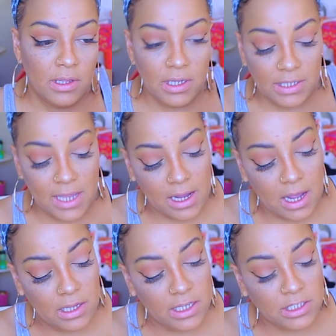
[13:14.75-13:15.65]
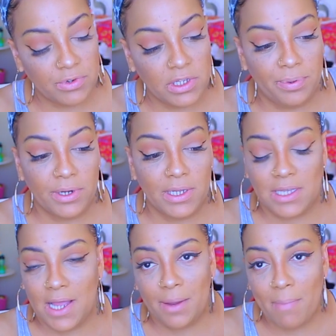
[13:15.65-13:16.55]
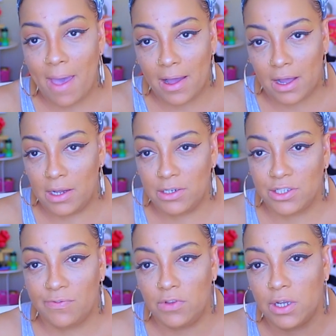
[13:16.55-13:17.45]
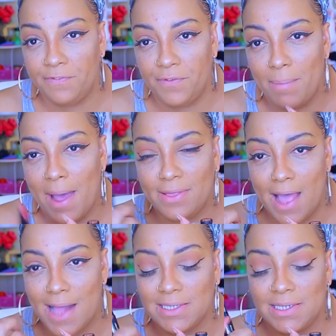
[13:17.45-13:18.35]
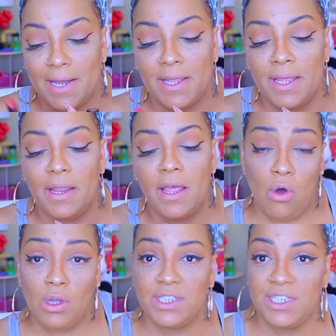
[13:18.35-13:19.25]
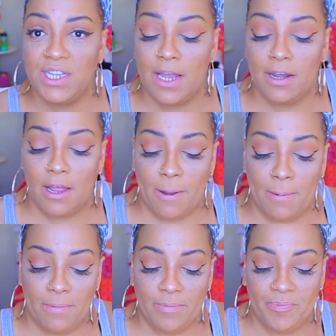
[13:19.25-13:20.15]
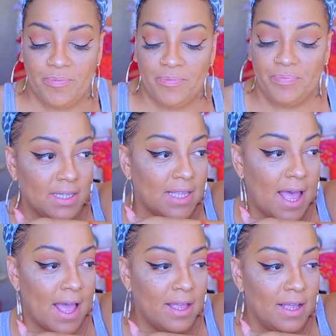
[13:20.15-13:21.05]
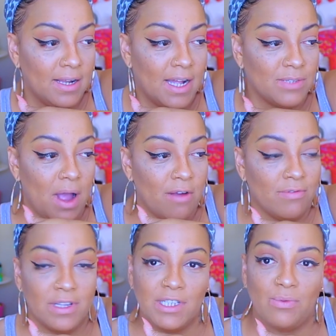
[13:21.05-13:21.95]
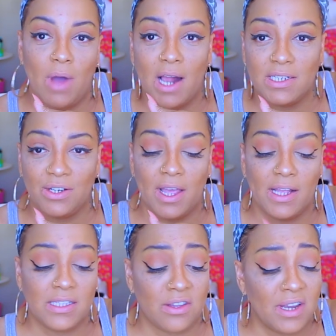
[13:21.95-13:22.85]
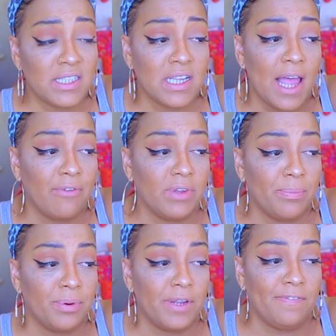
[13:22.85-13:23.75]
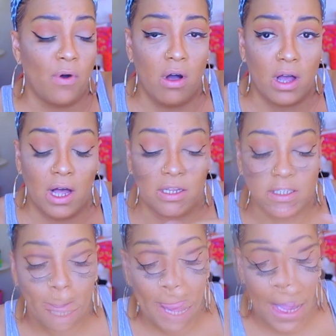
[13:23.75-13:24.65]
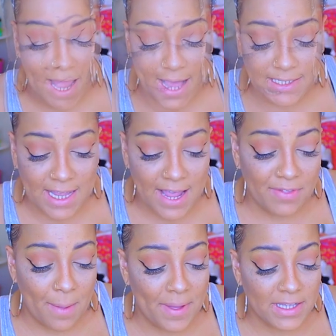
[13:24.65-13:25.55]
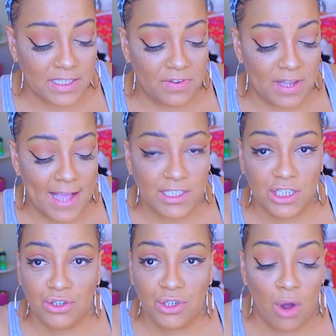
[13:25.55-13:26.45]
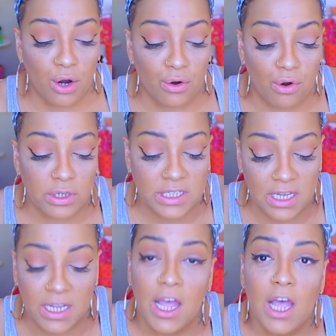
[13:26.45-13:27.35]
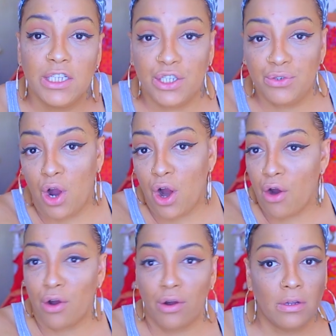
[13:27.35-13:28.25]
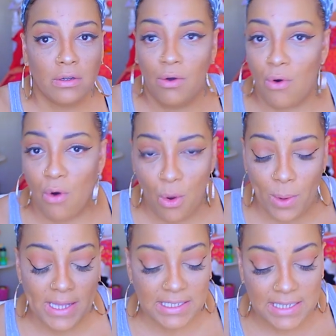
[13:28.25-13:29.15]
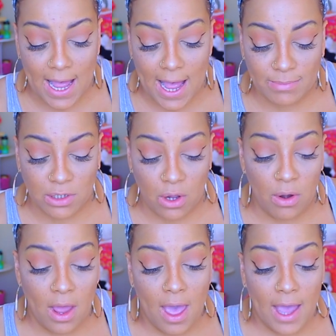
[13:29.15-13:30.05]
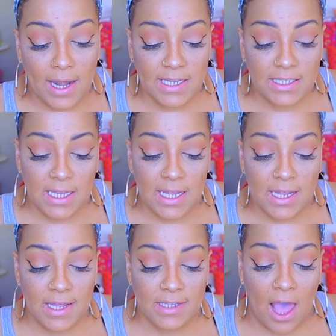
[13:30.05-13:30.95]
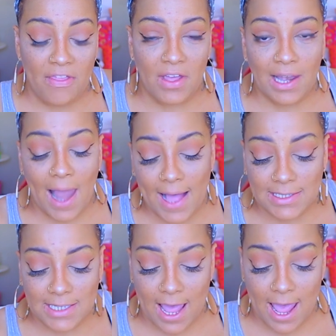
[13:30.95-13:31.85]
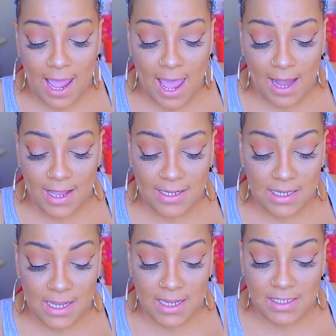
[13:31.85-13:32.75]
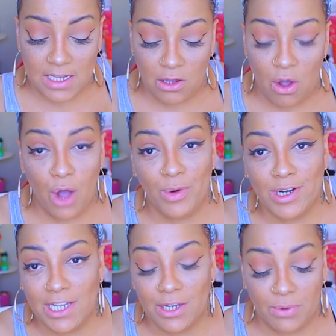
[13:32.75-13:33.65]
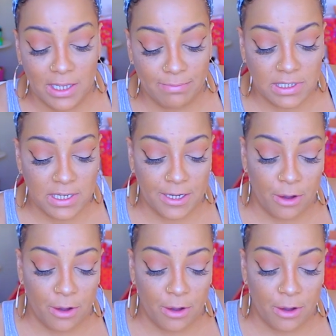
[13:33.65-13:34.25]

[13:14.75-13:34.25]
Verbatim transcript: Look at that color. It's really pretty. It's not a matte color, so if you're looking for matte, that's not it. It's called Sienna. Look at that. That's why I really swatch it, okay? So these are like really pretty fall colors. Like I said, I saved the best for last because you know a girl stick to her always time zone. And this is the Latte, and this is the Longwear Liquid Lipstick.